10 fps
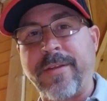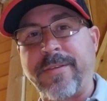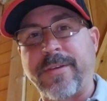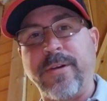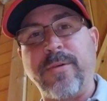
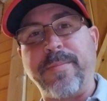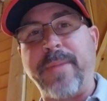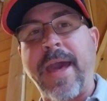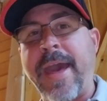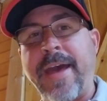school with
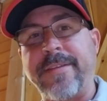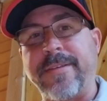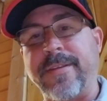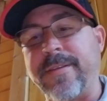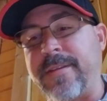bats
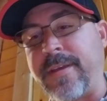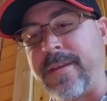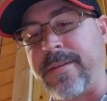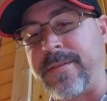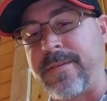
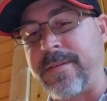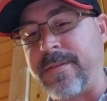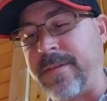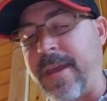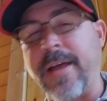and
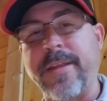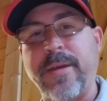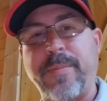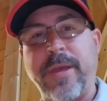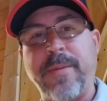yelling
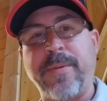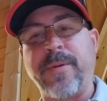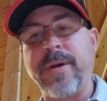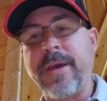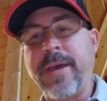at
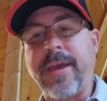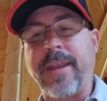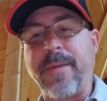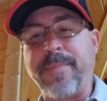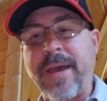people, and
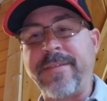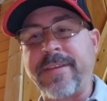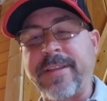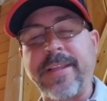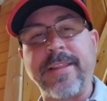they
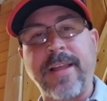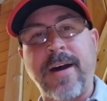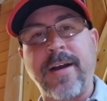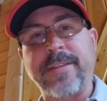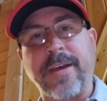basically
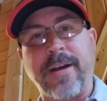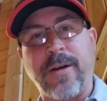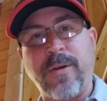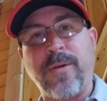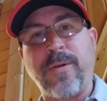locked the
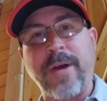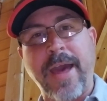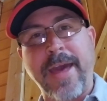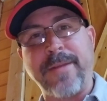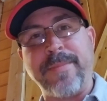whole
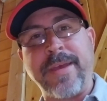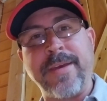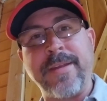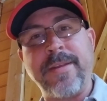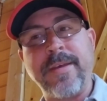
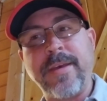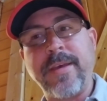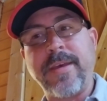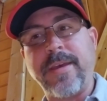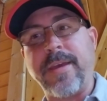admin in